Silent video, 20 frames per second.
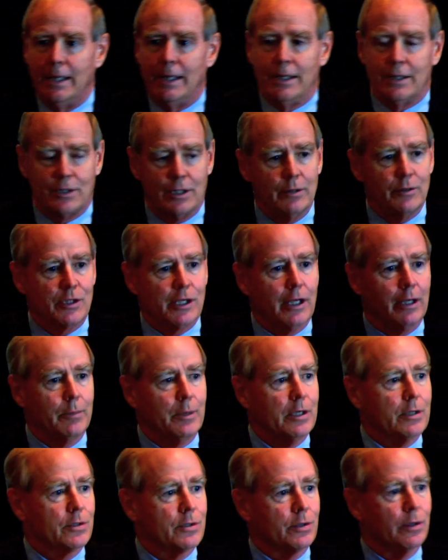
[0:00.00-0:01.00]
She was telling
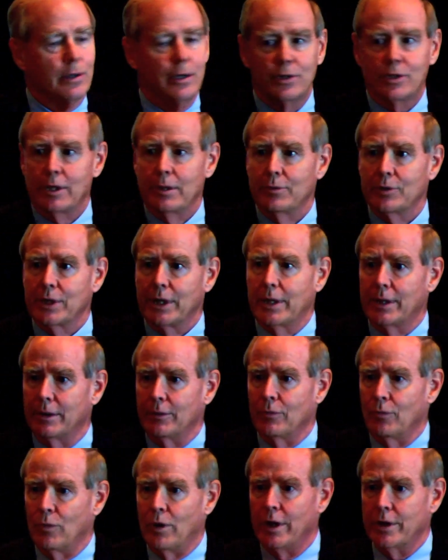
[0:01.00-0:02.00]
me a story. She was at a
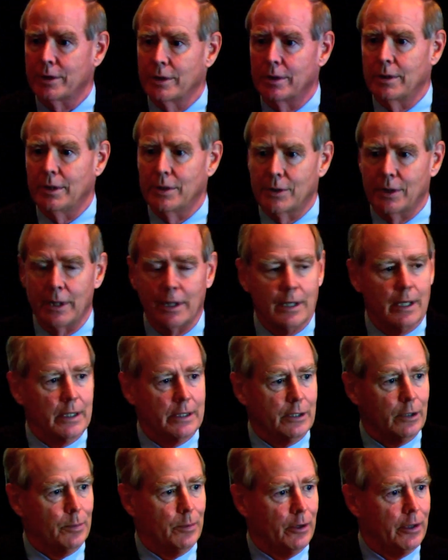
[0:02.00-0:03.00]
Washington, D.C.
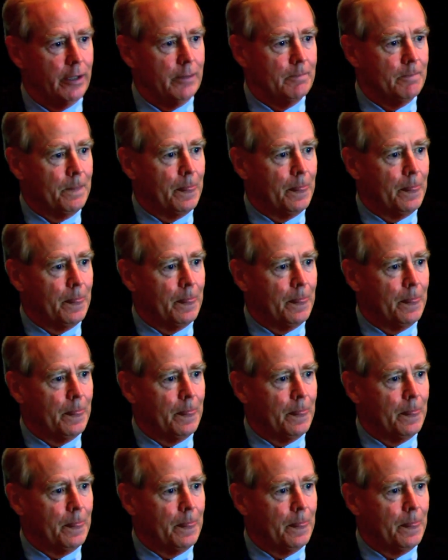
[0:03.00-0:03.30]
cocktail party.